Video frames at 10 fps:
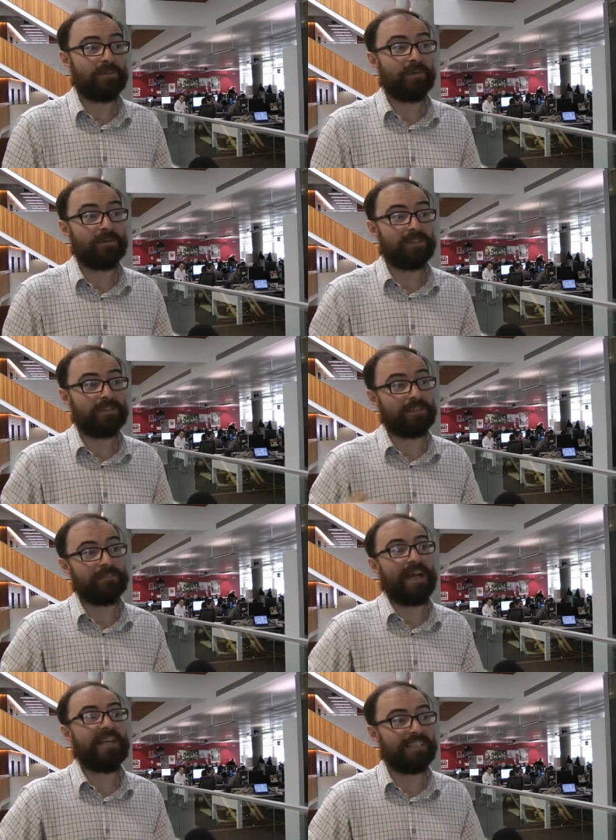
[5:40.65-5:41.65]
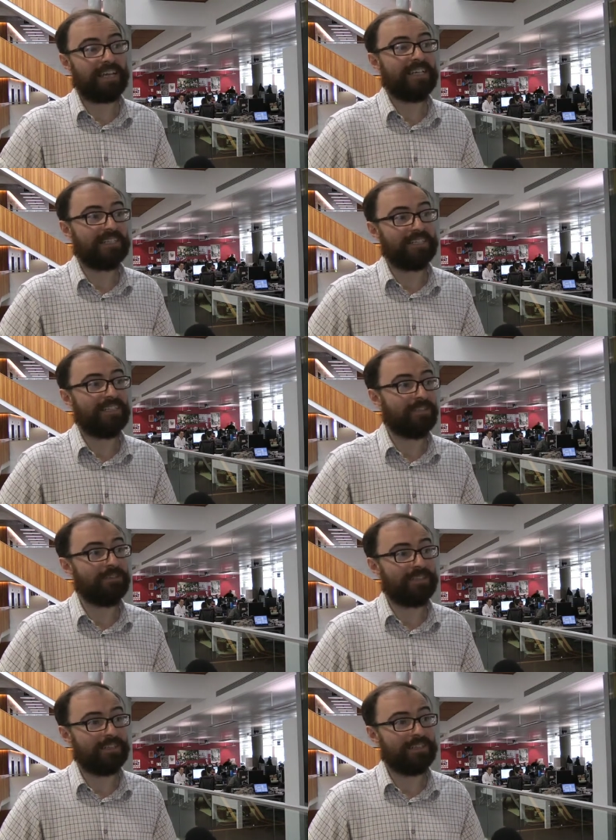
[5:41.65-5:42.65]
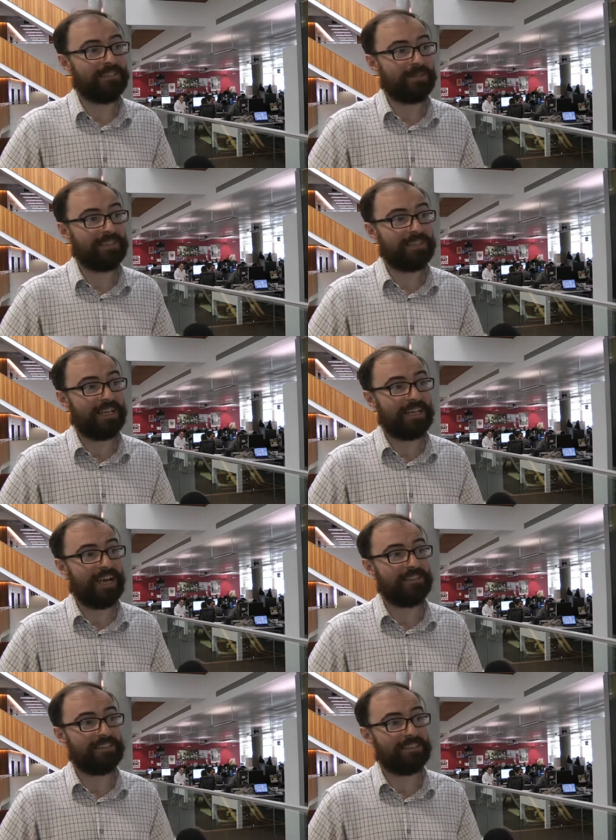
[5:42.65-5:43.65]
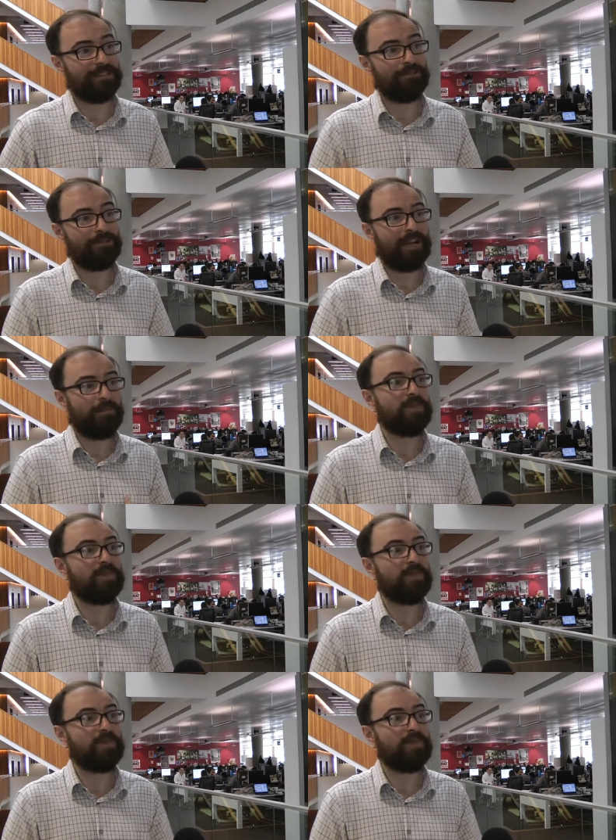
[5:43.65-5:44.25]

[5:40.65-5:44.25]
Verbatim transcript: but also sort of educating the audience to understand how to sort of uh,